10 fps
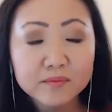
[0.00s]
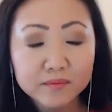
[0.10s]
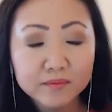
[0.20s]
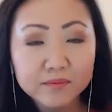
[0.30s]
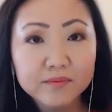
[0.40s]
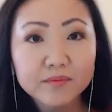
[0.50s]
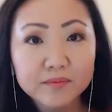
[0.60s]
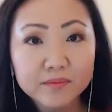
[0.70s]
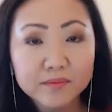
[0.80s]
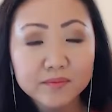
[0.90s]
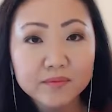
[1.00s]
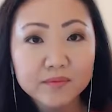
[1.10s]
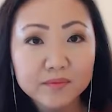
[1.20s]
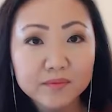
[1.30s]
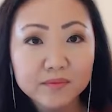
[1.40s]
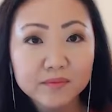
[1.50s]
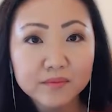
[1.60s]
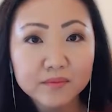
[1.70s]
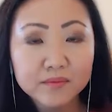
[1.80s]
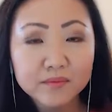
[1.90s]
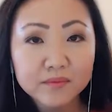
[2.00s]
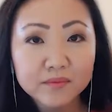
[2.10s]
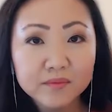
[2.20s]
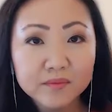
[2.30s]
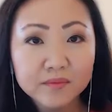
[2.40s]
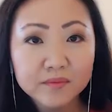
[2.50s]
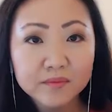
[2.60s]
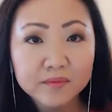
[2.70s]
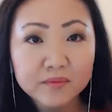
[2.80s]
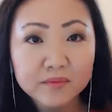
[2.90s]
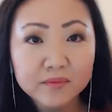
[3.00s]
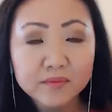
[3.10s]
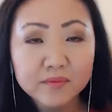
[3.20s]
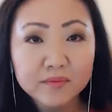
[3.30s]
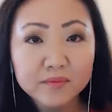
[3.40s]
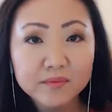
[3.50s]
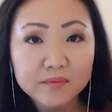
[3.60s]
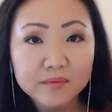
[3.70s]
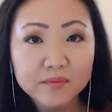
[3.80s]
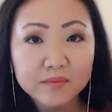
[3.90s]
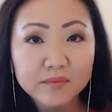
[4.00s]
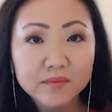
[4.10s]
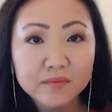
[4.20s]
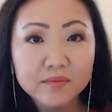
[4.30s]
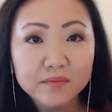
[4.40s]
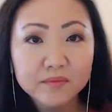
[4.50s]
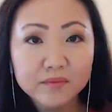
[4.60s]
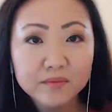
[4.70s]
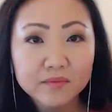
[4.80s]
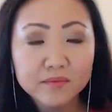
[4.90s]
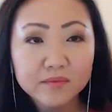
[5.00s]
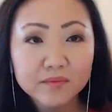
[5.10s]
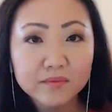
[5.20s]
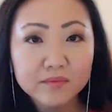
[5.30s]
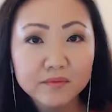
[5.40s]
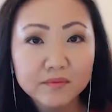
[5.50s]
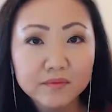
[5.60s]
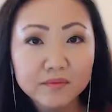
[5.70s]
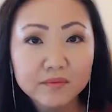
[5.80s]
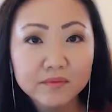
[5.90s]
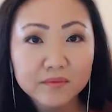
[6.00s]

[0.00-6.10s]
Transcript: (not speaking)